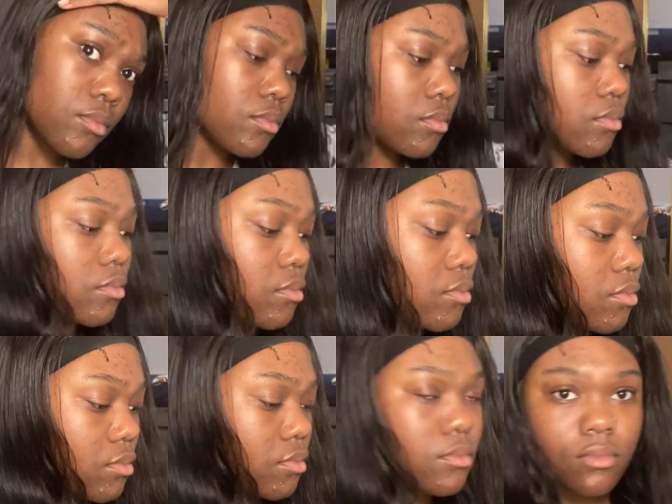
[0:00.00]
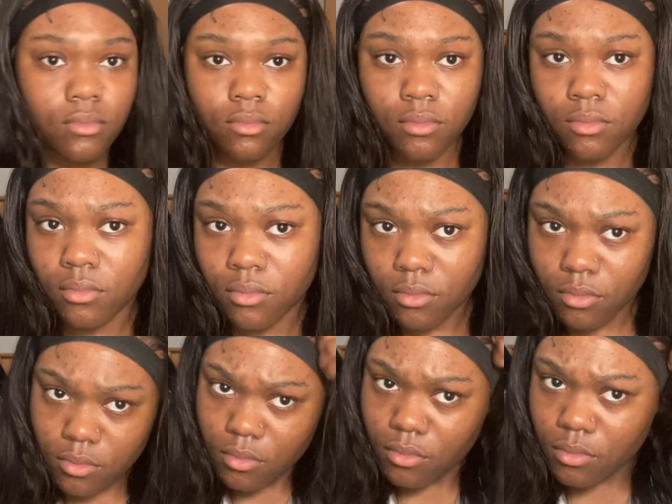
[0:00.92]
and I'm
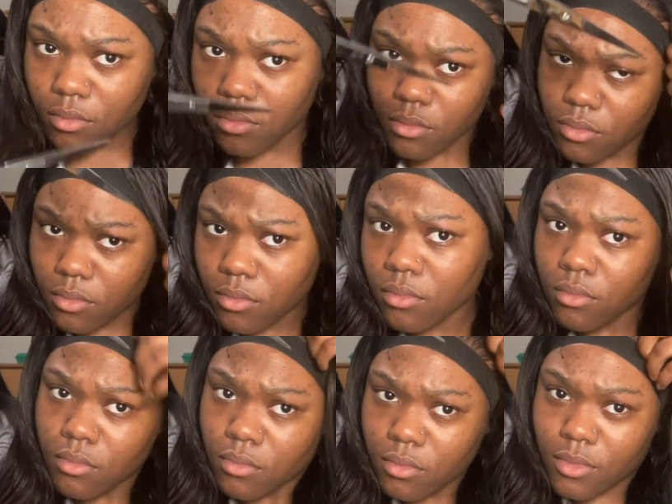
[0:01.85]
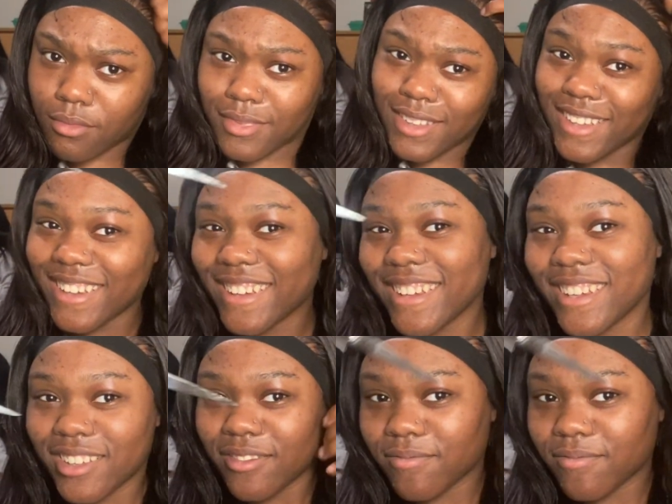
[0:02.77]
about to start cutting right now. Wait, yeah, right now.